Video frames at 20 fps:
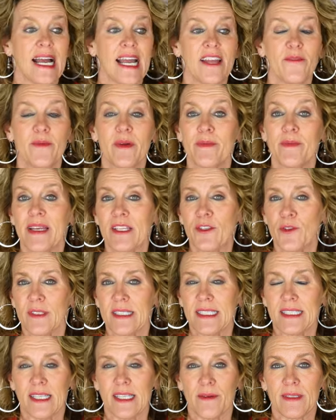I have been mentored
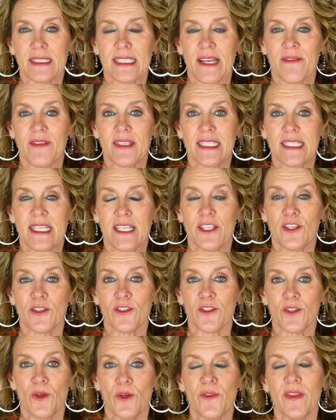since I was 17
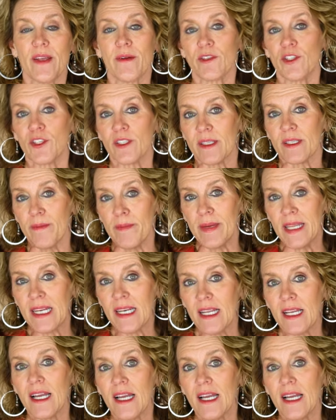years old. That was just a minute